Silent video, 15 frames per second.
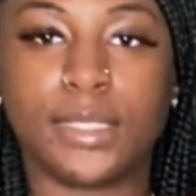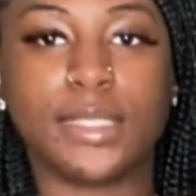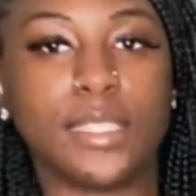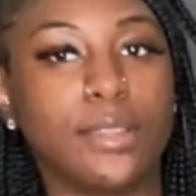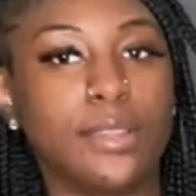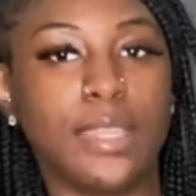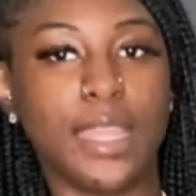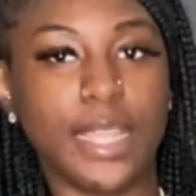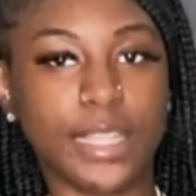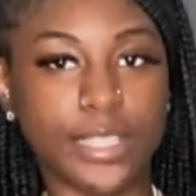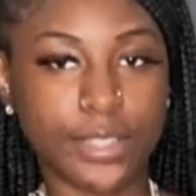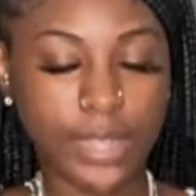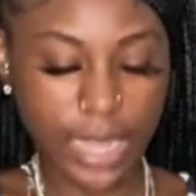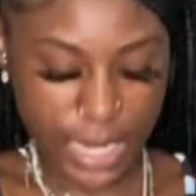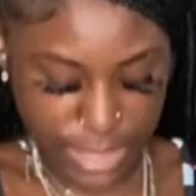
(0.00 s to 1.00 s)
So next, you
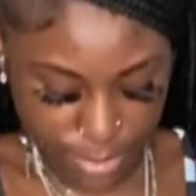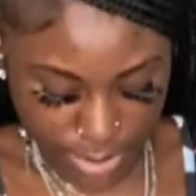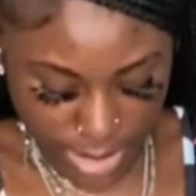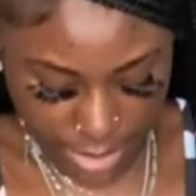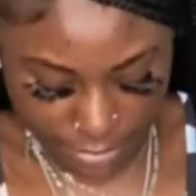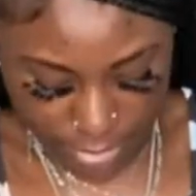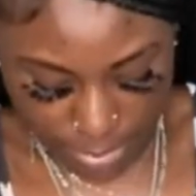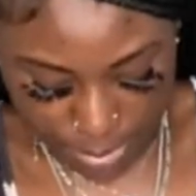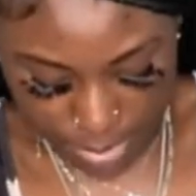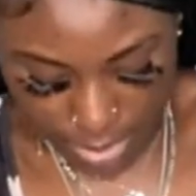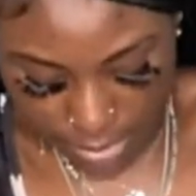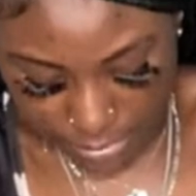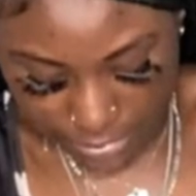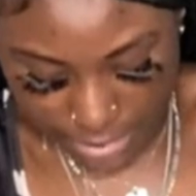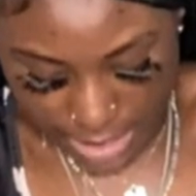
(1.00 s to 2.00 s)
guys, we have the
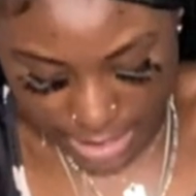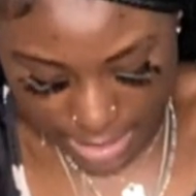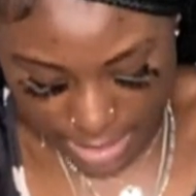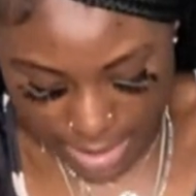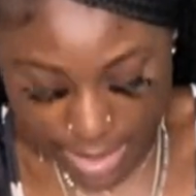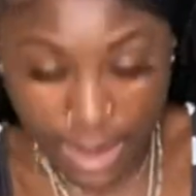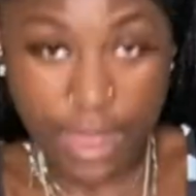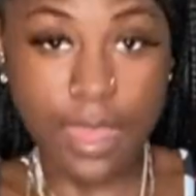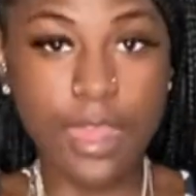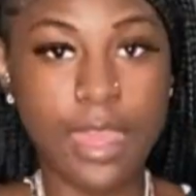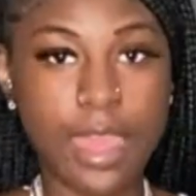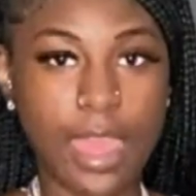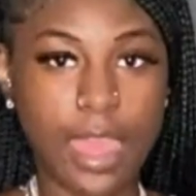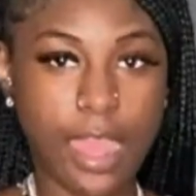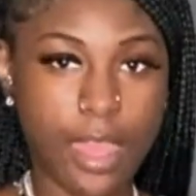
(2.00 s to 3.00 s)
butterfly
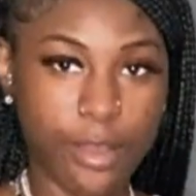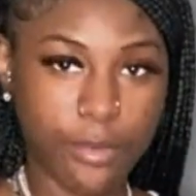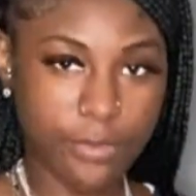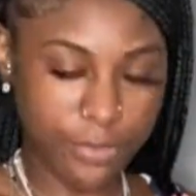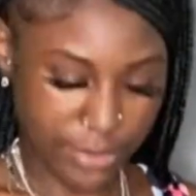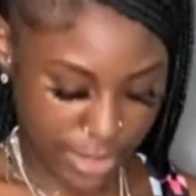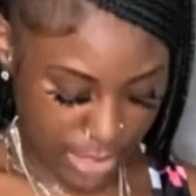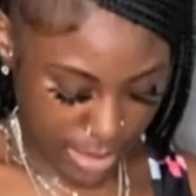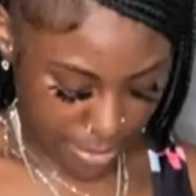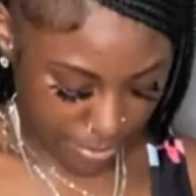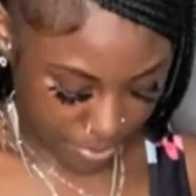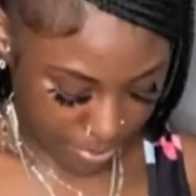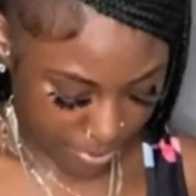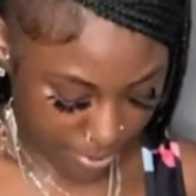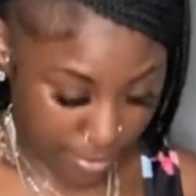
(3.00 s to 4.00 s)
outfit.
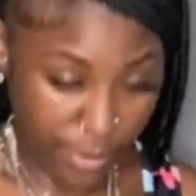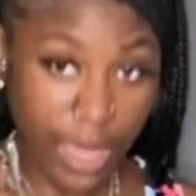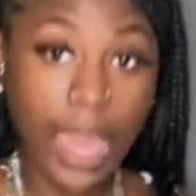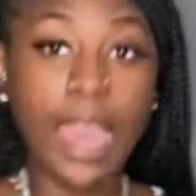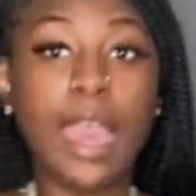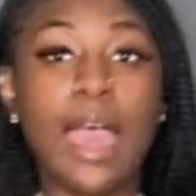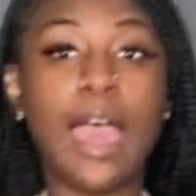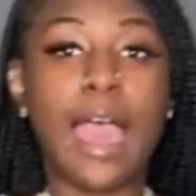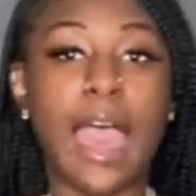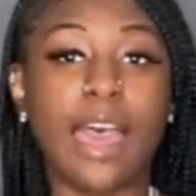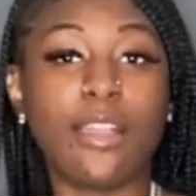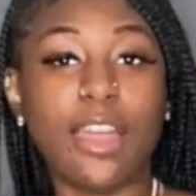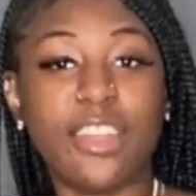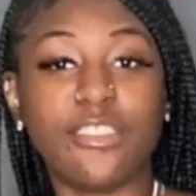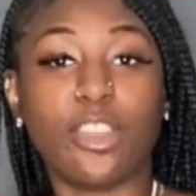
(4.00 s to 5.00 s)
I
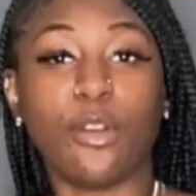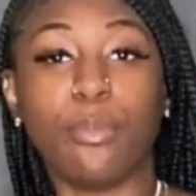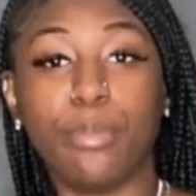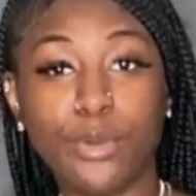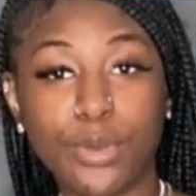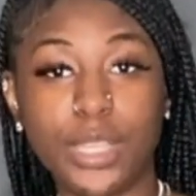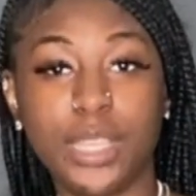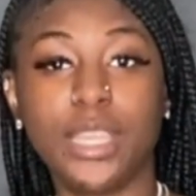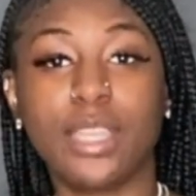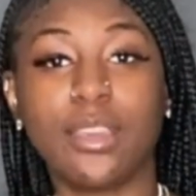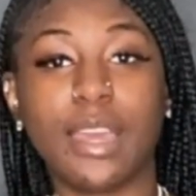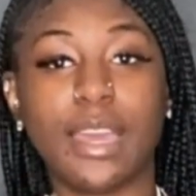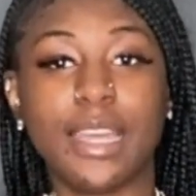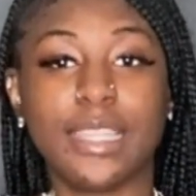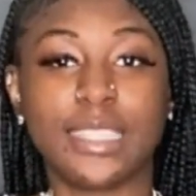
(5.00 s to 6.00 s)
don't have no booty, you
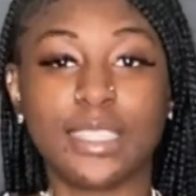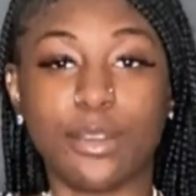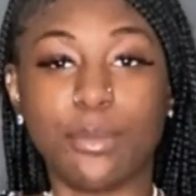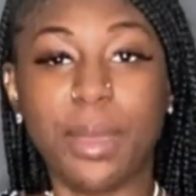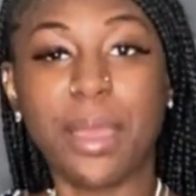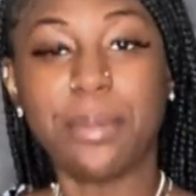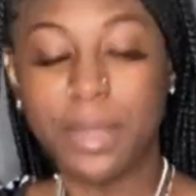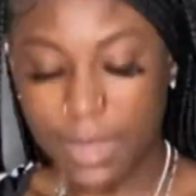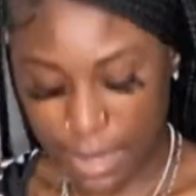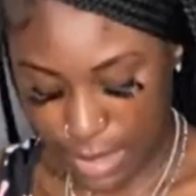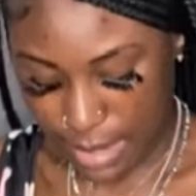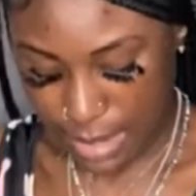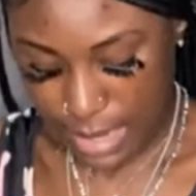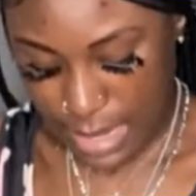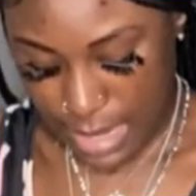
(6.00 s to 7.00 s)
guys, so maybe
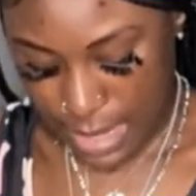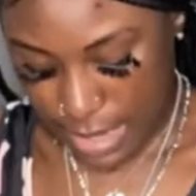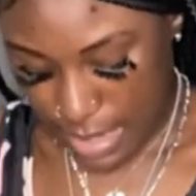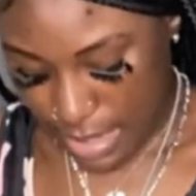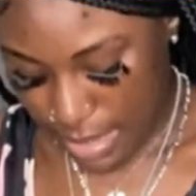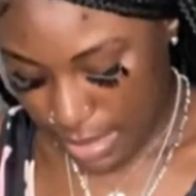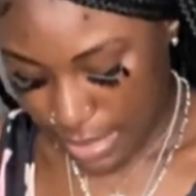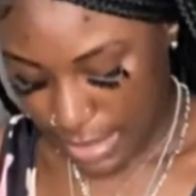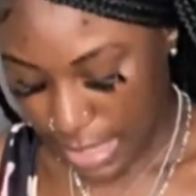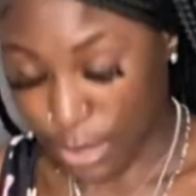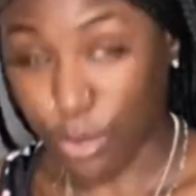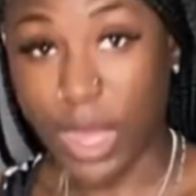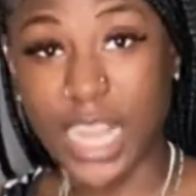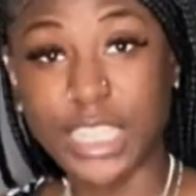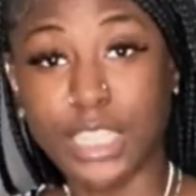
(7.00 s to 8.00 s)
that's
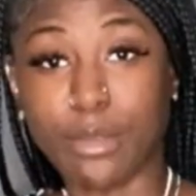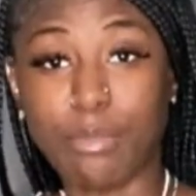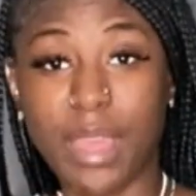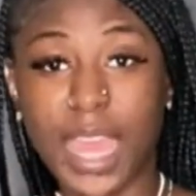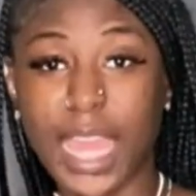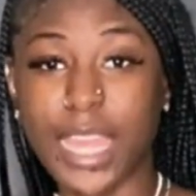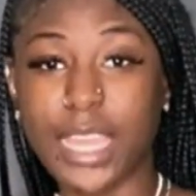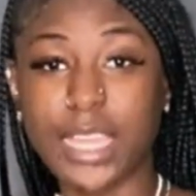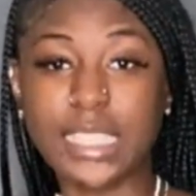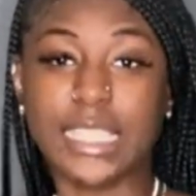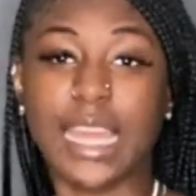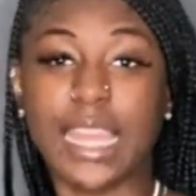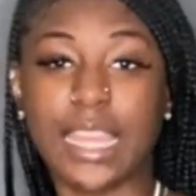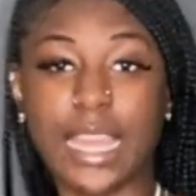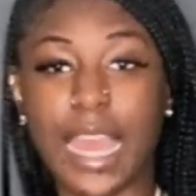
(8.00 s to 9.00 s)
why she baggy because I
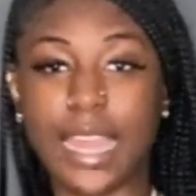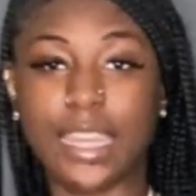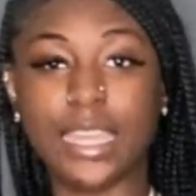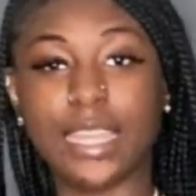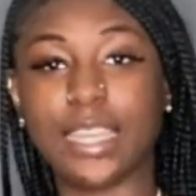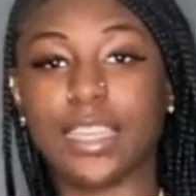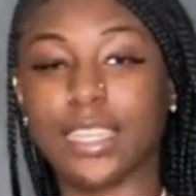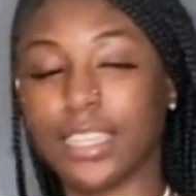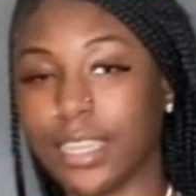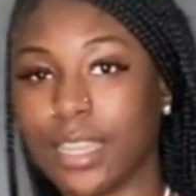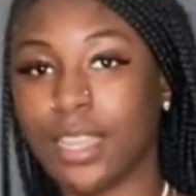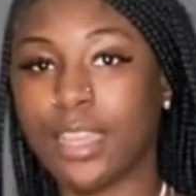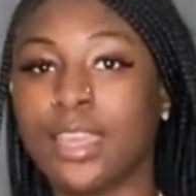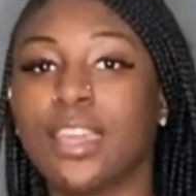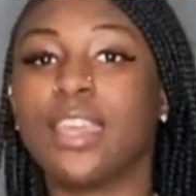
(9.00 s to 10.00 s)
ain't got nothing
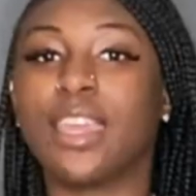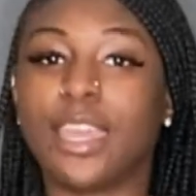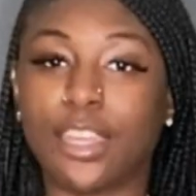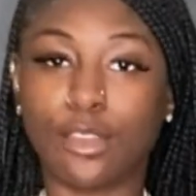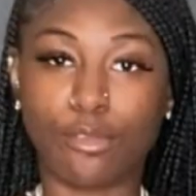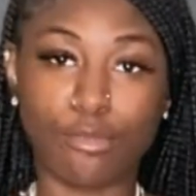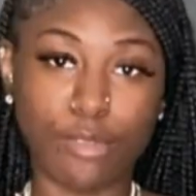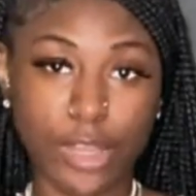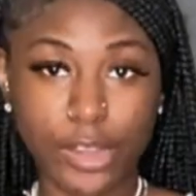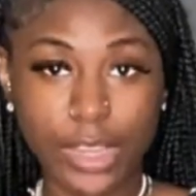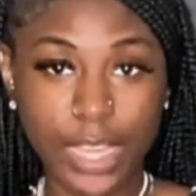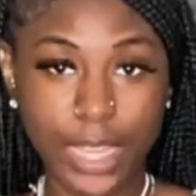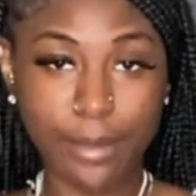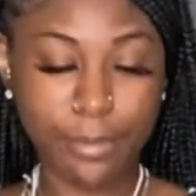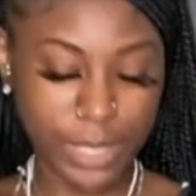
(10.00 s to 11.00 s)
in the rear
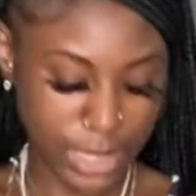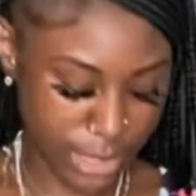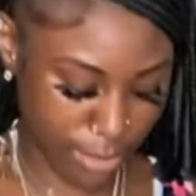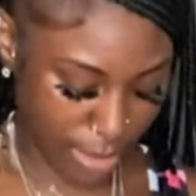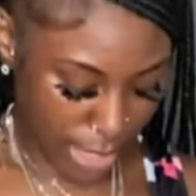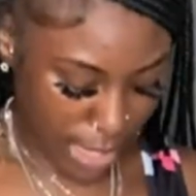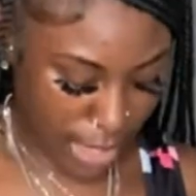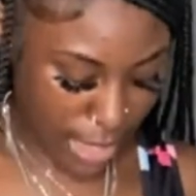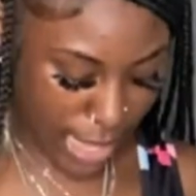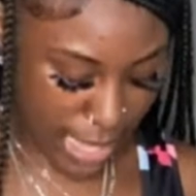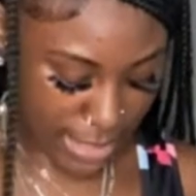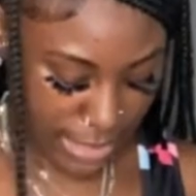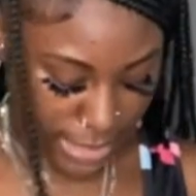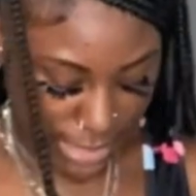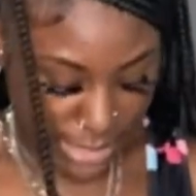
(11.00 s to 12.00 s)
end, but it's okay, you
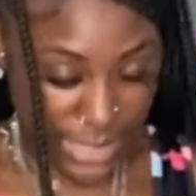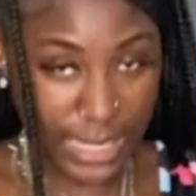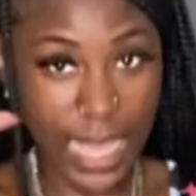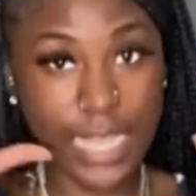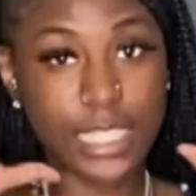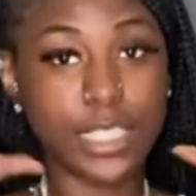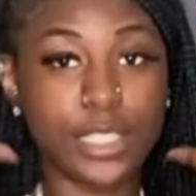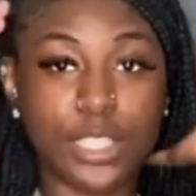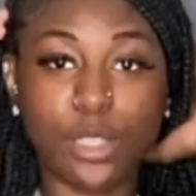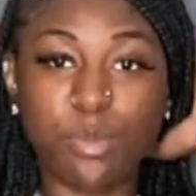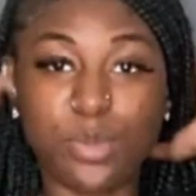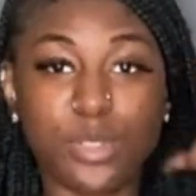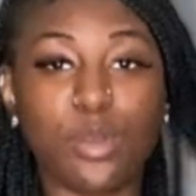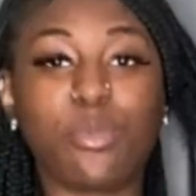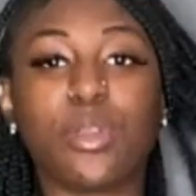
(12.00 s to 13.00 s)
guys. This is actually super,
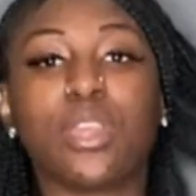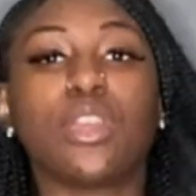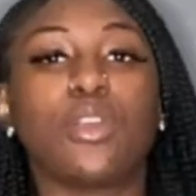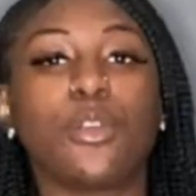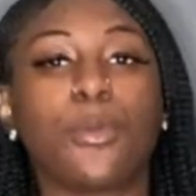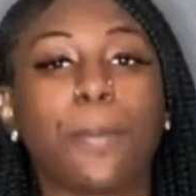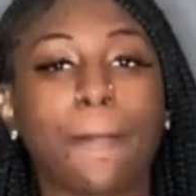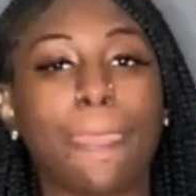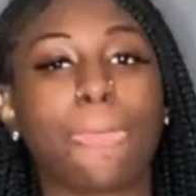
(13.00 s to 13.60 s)
super cute